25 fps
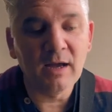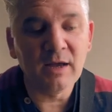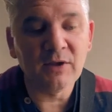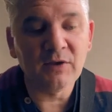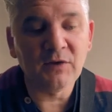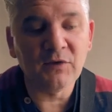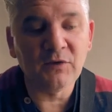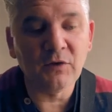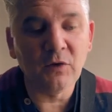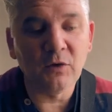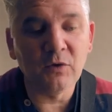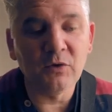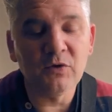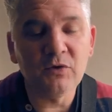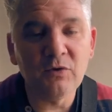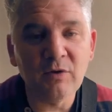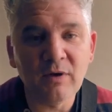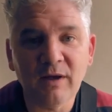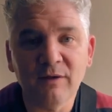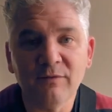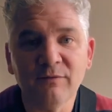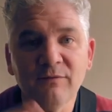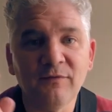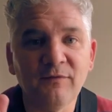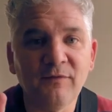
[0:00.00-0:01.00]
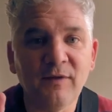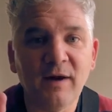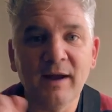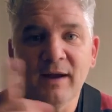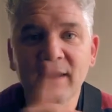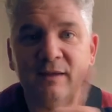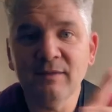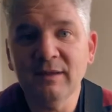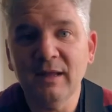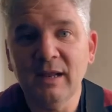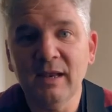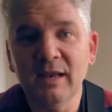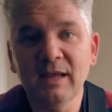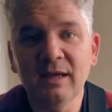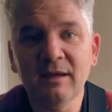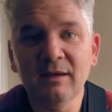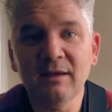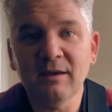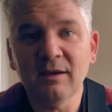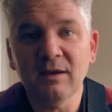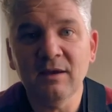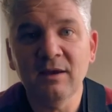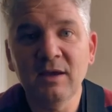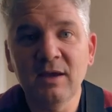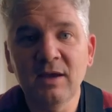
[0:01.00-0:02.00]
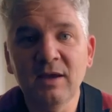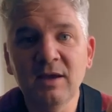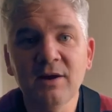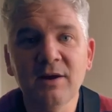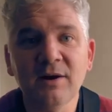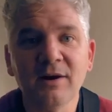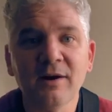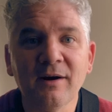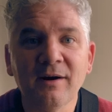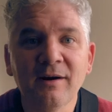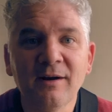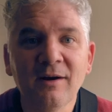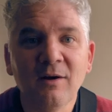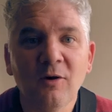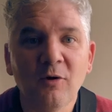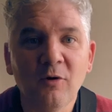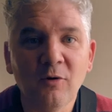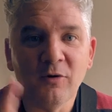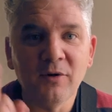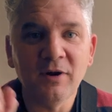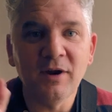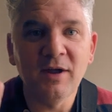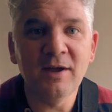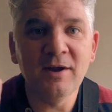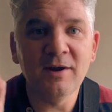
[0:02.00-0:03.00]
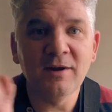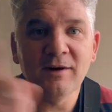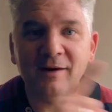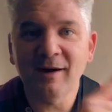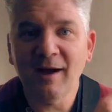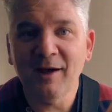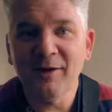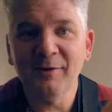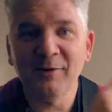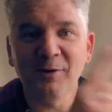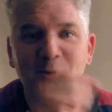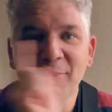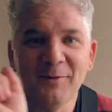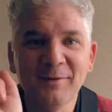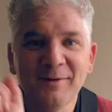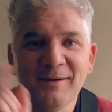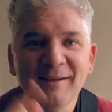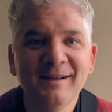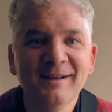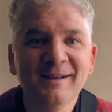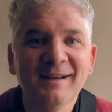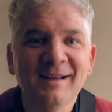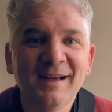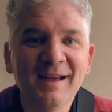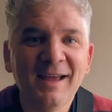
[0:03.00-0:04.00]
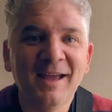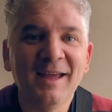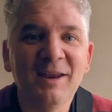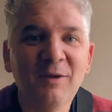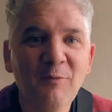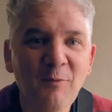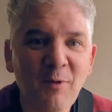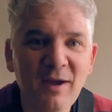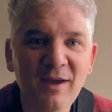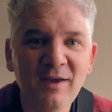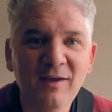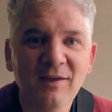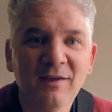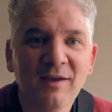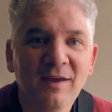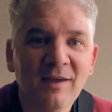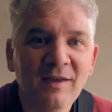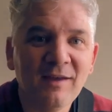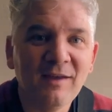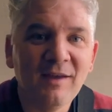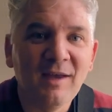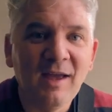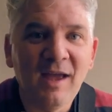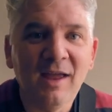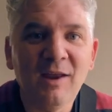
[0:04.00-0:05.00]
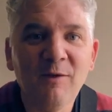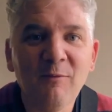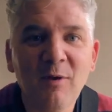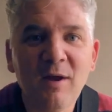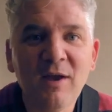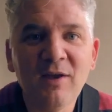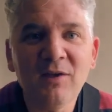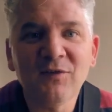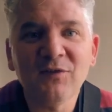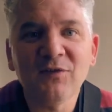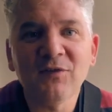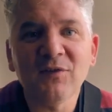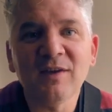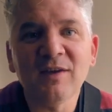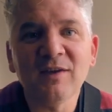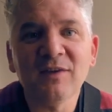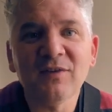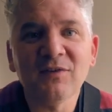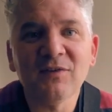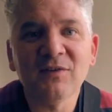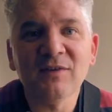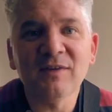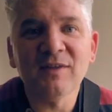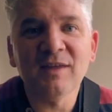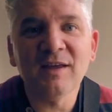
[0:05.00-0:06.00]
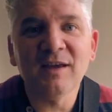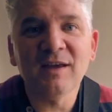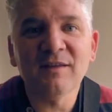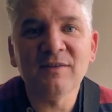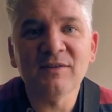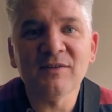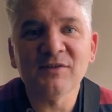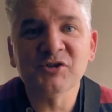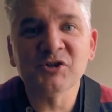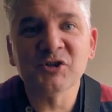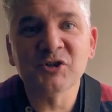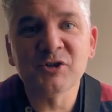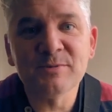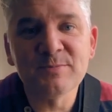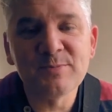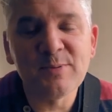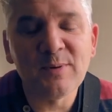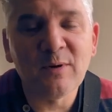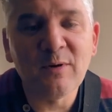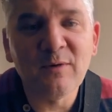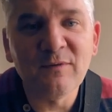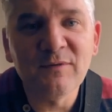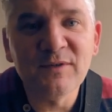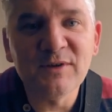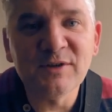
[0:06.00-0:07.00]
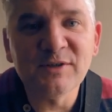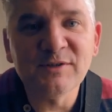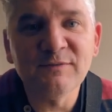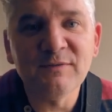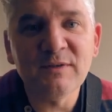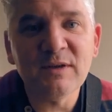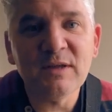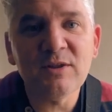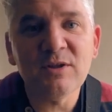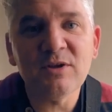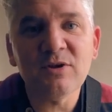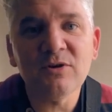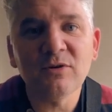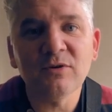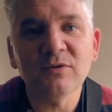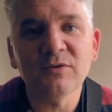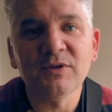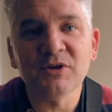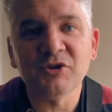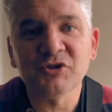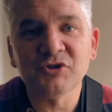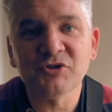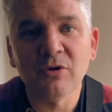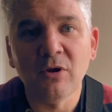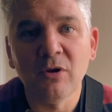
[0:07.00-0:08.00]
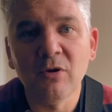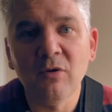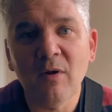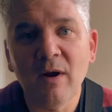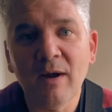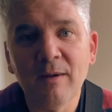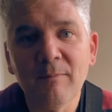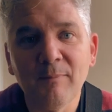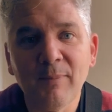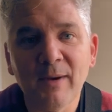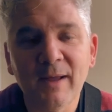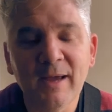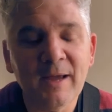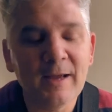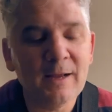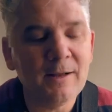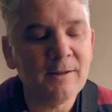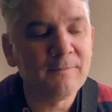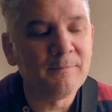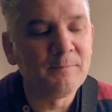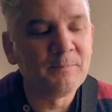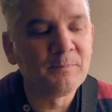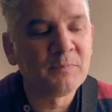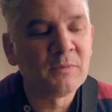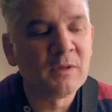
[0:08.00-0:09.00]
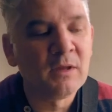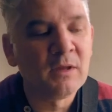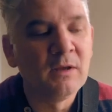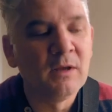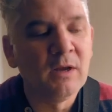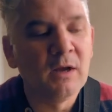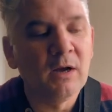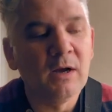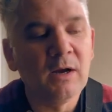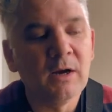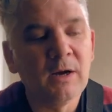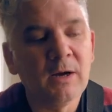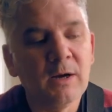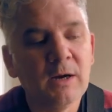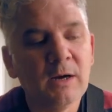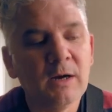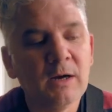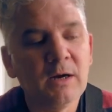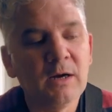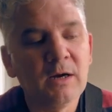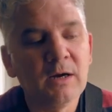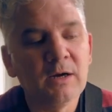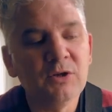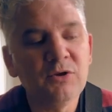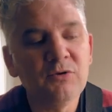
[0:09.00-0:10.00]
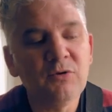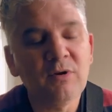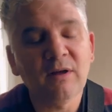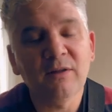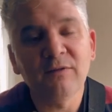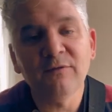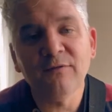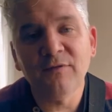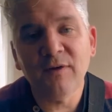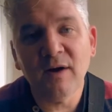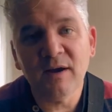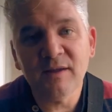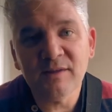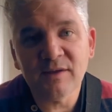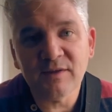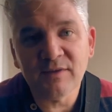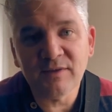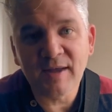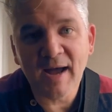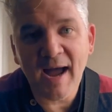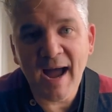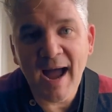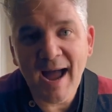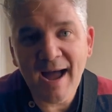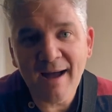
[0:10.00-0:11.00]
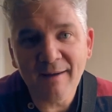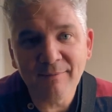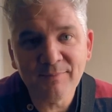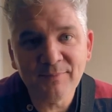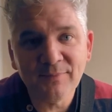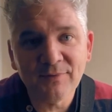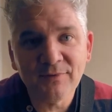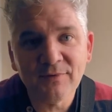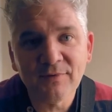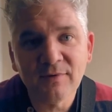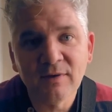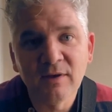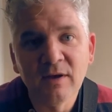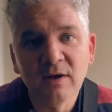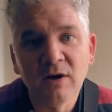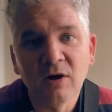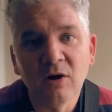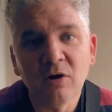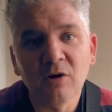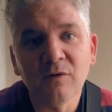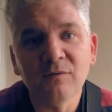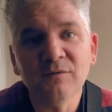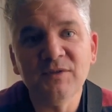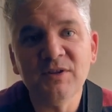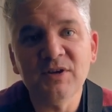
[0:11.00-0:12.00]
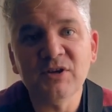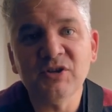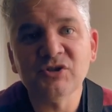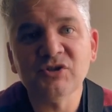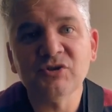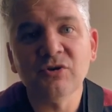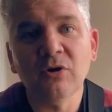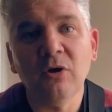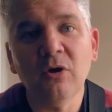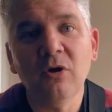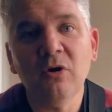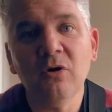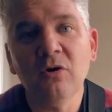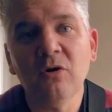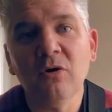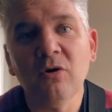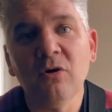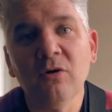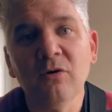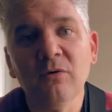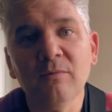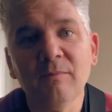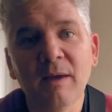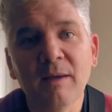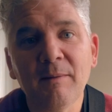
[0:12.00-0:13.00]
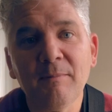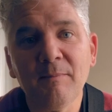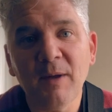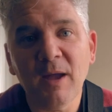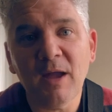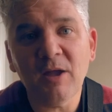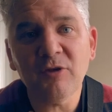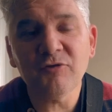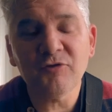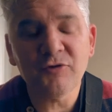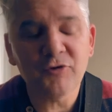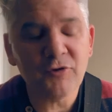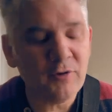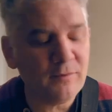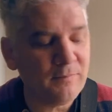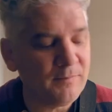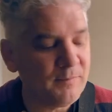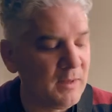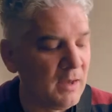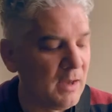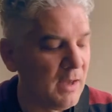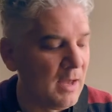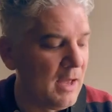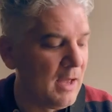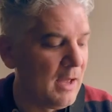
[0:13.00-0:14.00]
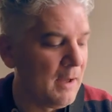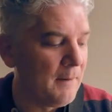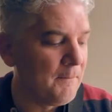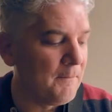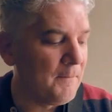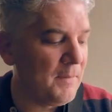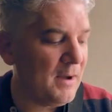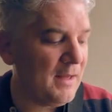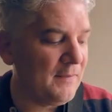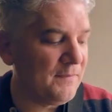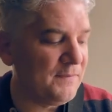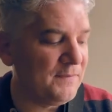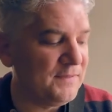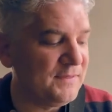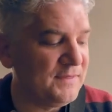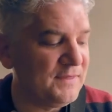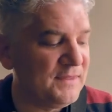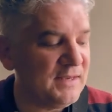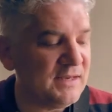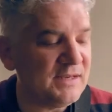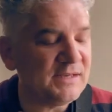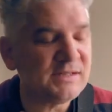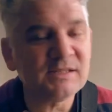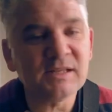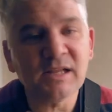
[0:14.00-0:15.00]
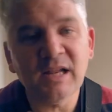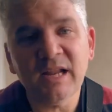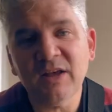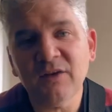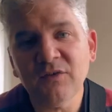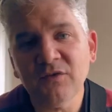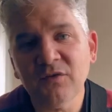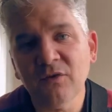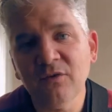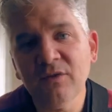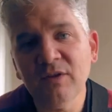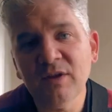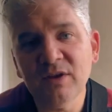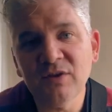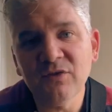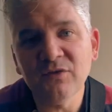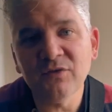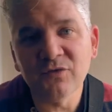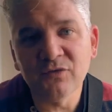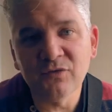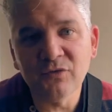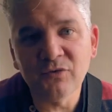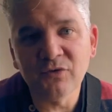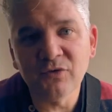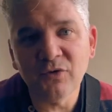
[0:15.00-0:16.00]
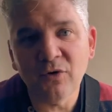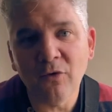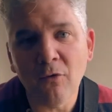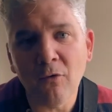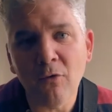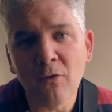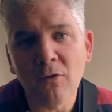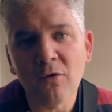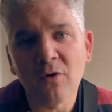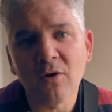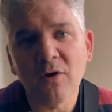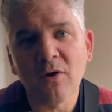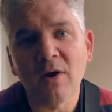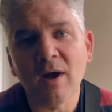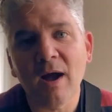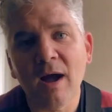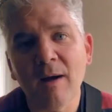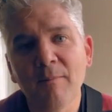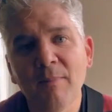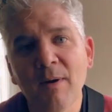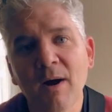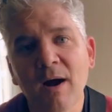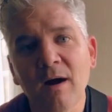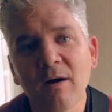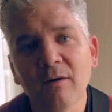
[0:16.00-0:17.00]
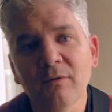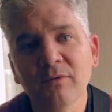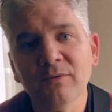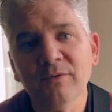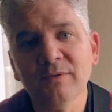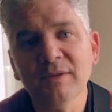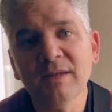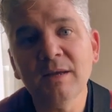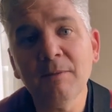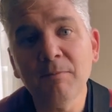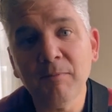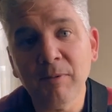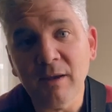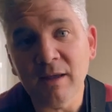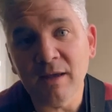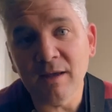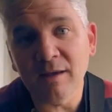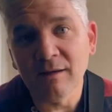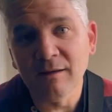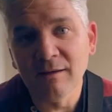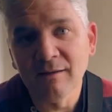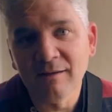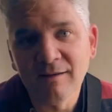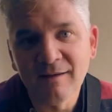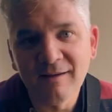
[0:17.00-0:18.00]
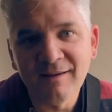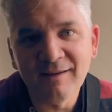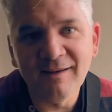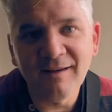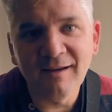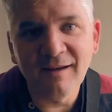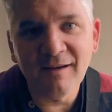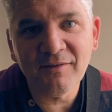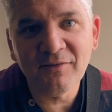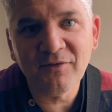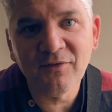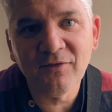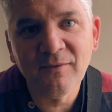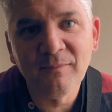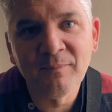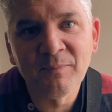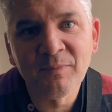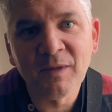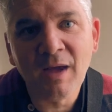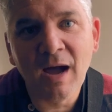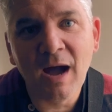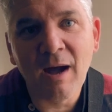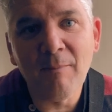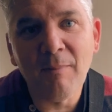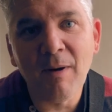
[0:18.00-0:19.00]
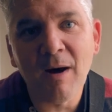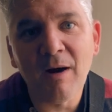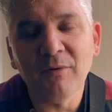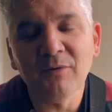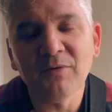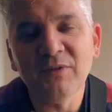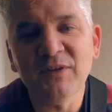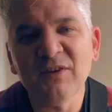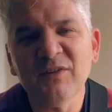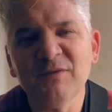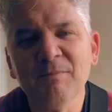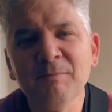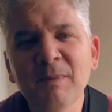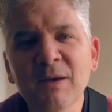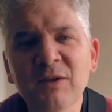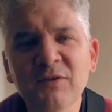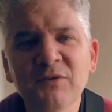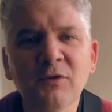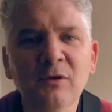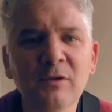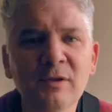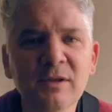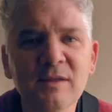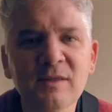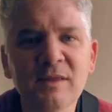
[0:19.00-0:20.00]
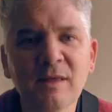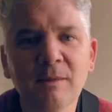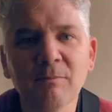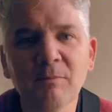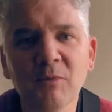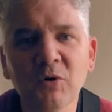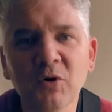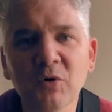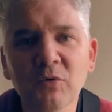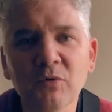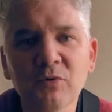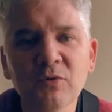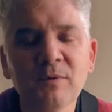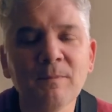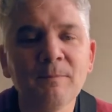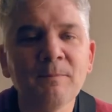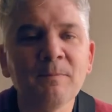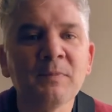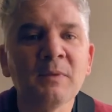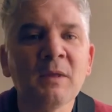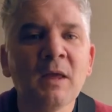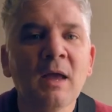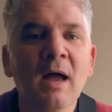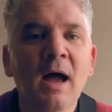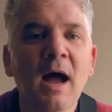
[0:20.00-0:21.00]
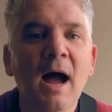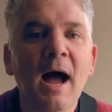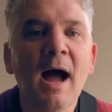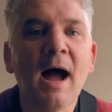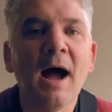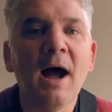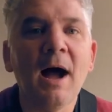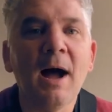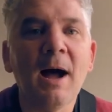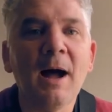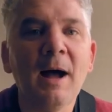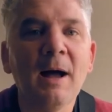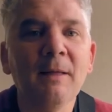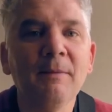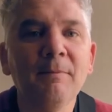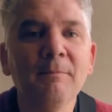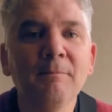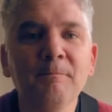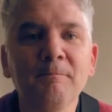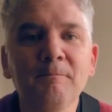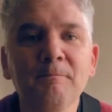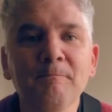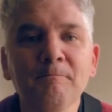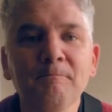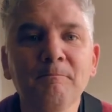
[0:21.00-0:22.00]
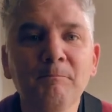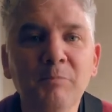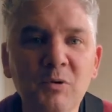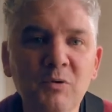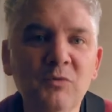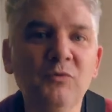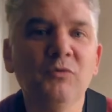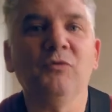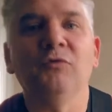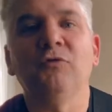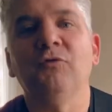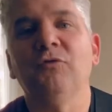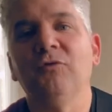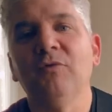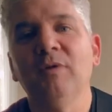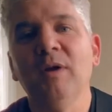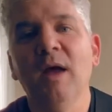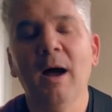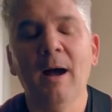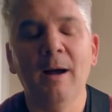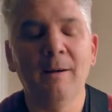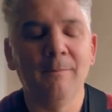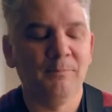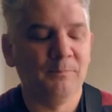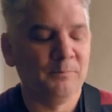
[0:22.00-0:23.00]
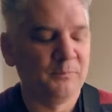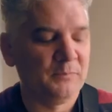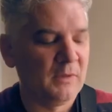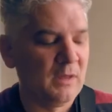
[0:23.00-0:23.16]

So you can find the link here or here, I don't know. Anyways, it's in the description of this video, the solo I played. You can find the tabs of this solo on my Patreon, but this lesson is to talk about deeply, yes, about this Mixolydian mode and blues, yeah.